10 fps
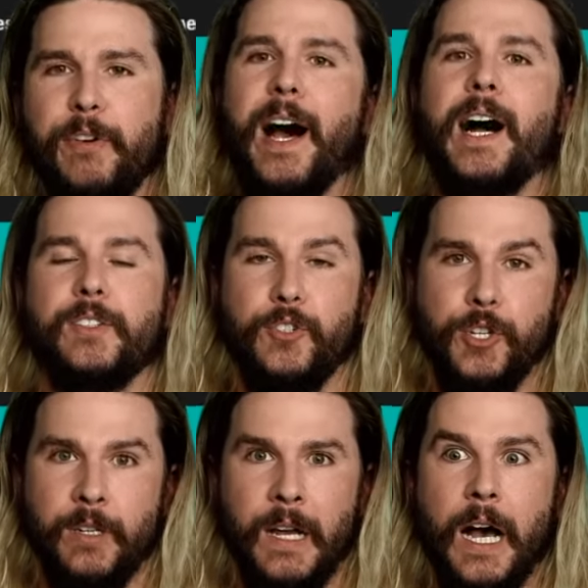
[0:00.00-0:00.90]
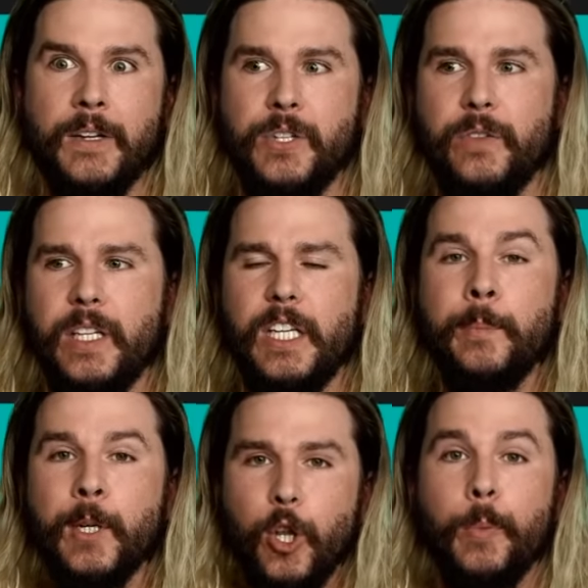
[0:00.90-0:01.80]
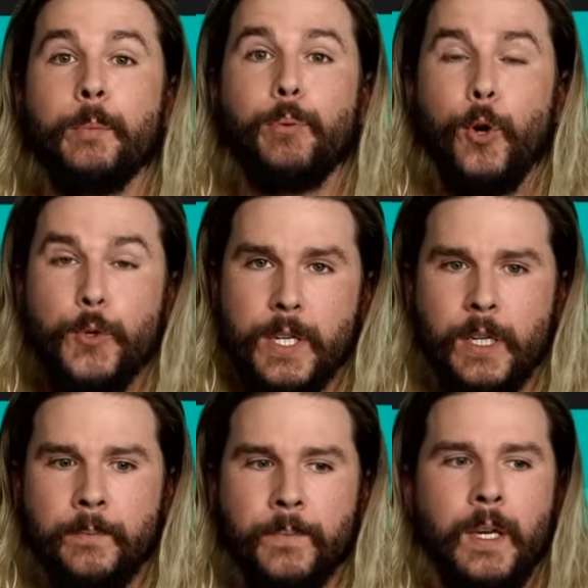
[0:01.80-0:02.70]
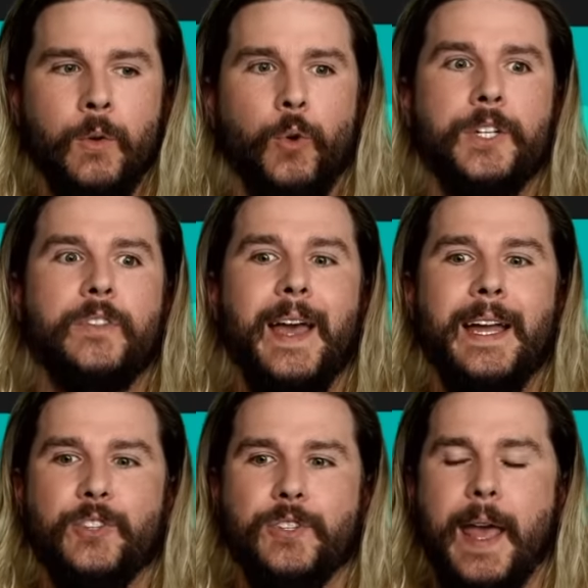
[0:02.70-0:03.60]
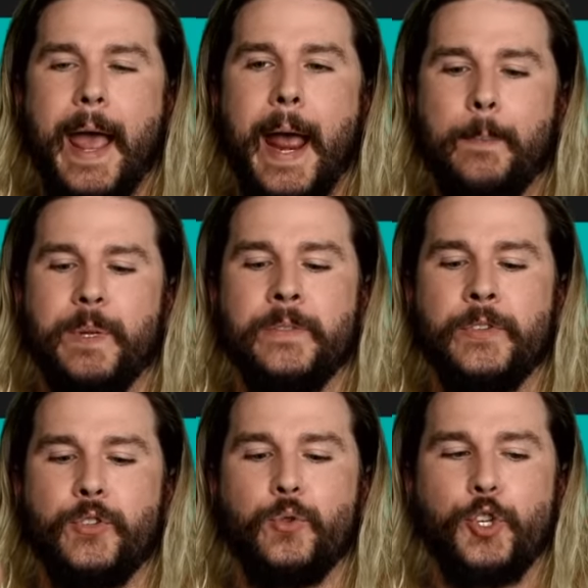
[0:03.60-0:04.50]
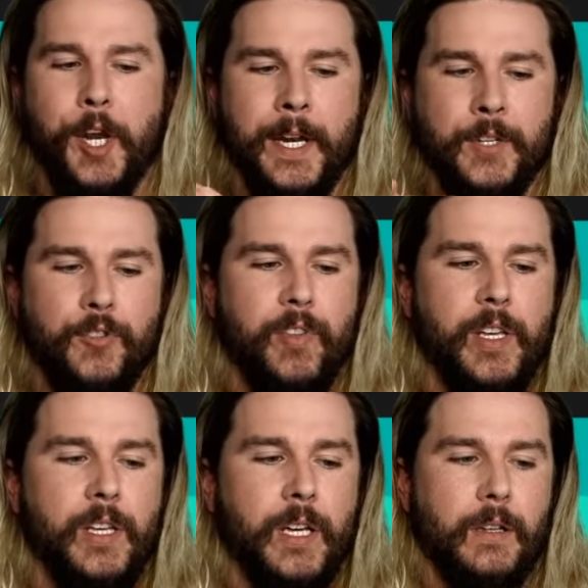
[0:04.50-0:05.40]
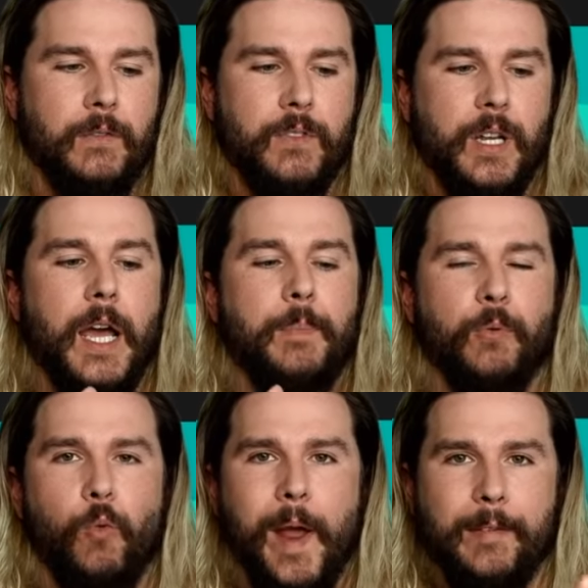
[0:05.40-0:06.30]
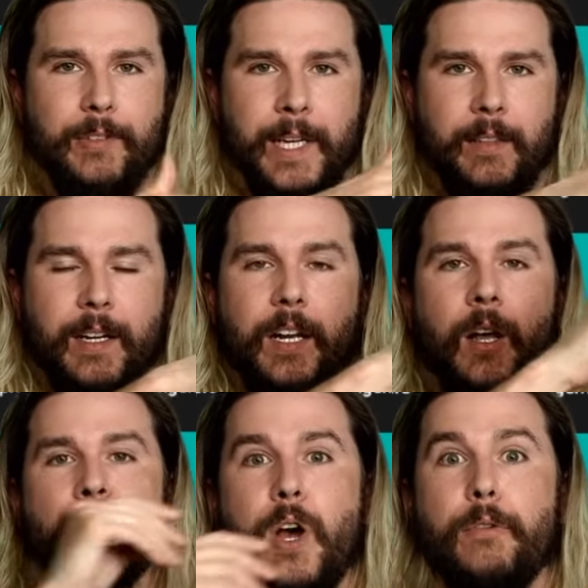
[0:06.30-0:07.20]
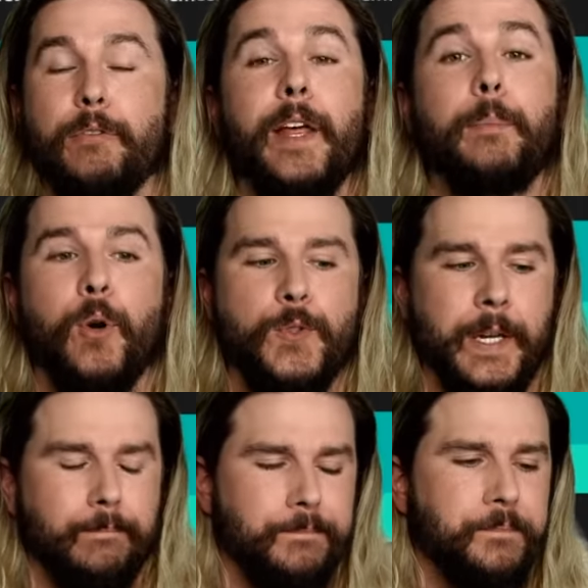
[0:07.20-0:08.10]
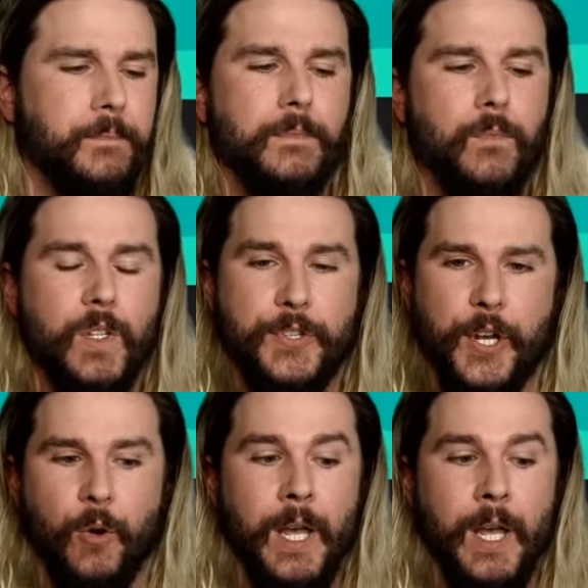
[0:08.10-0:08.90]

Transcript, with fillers: oxygen onto the hemoglobin protein, which that just happens to change the type of wavelength that comes off of that protein. So